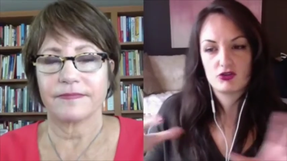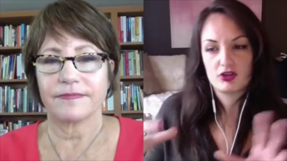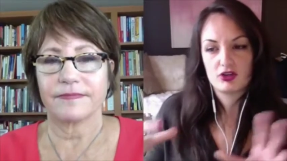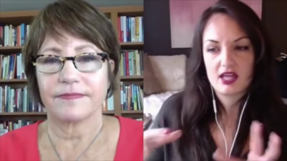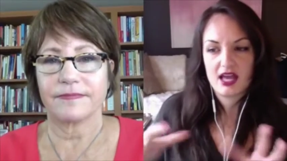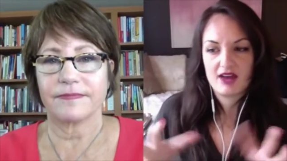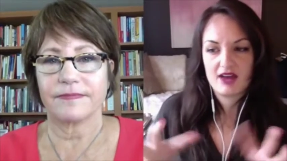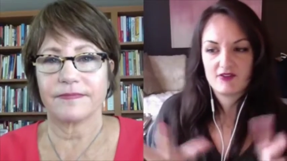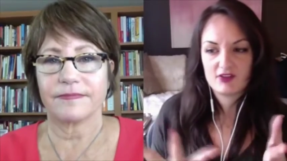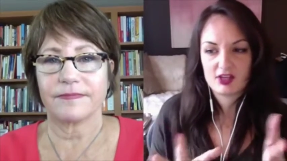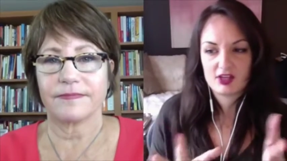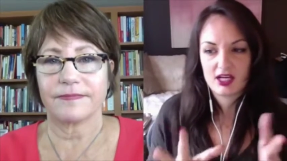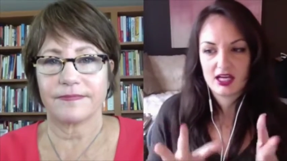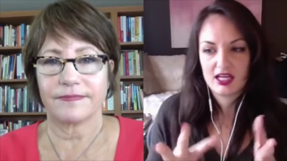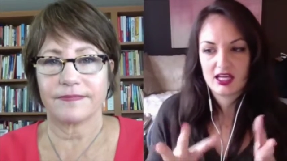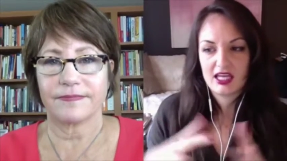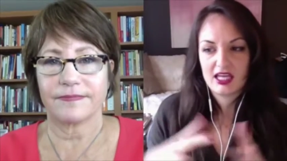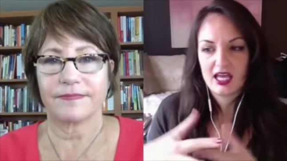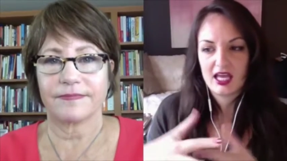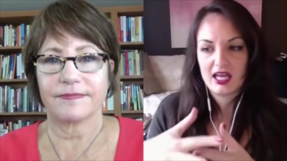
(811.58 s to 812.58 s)
Speaker 1: you really have to
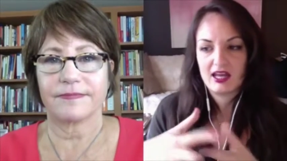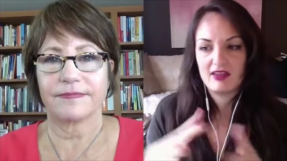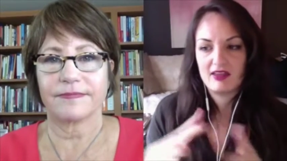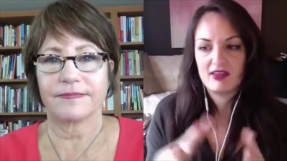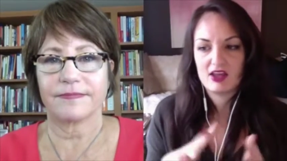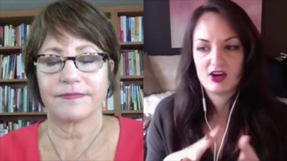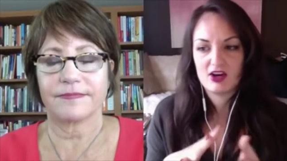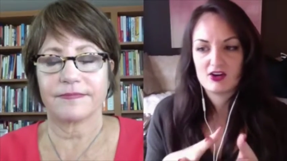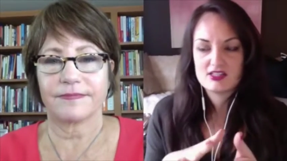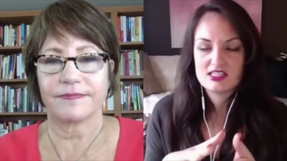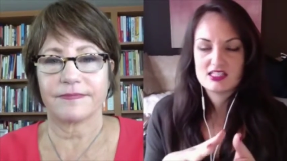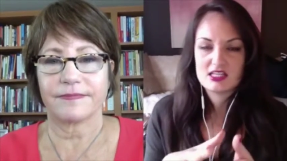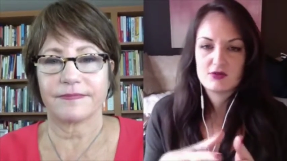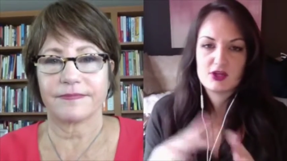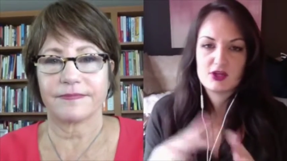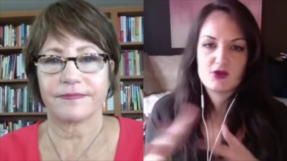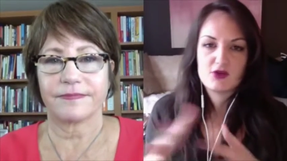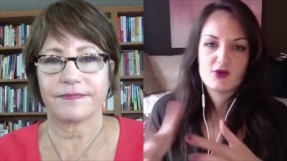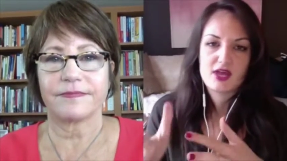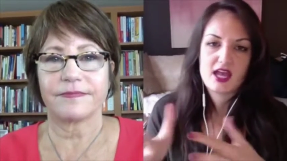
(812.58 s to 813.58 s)
kind of get in there and see
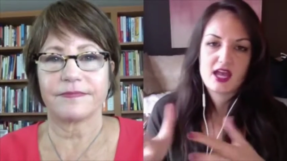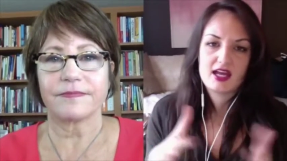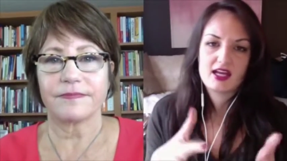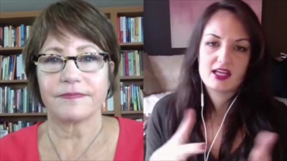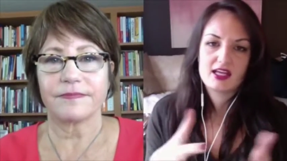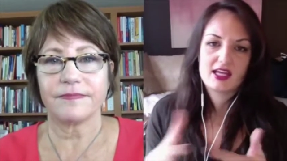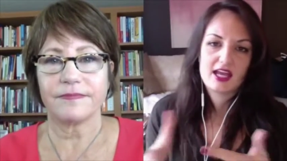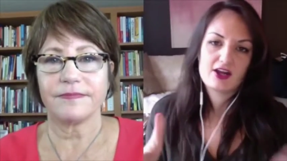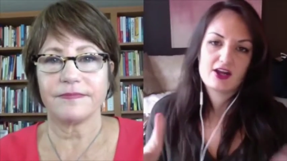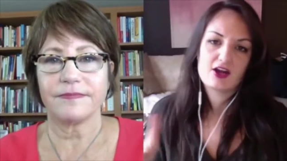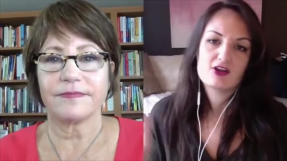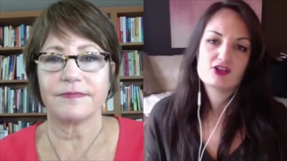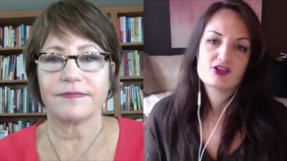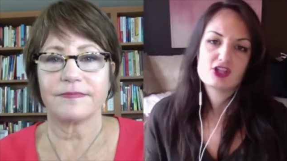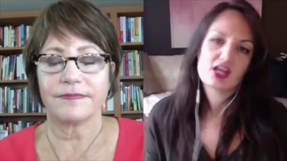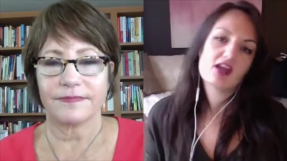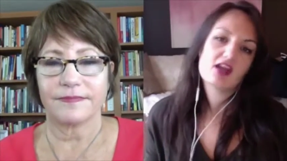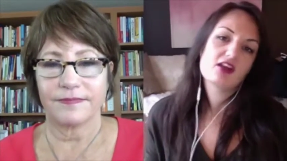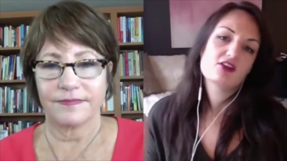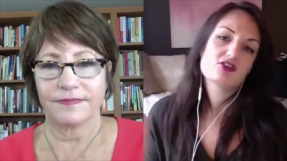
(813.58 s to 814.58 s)
what you can and cannot
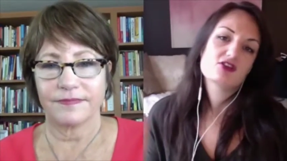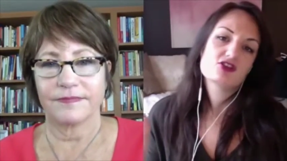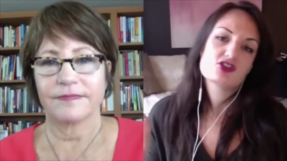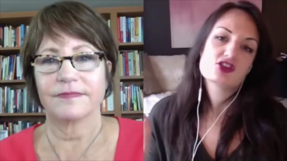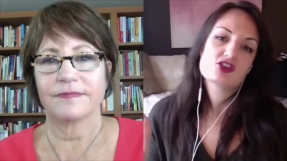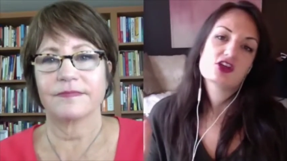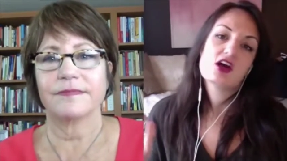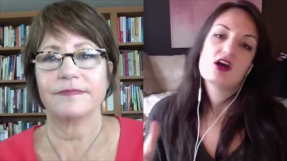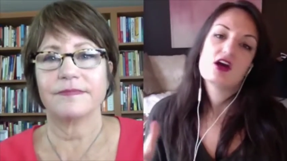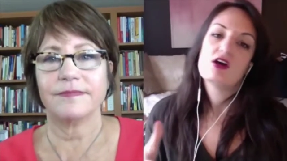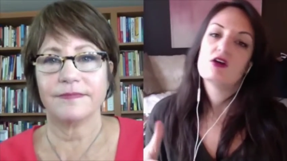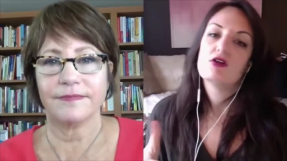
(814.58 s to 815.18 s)
change.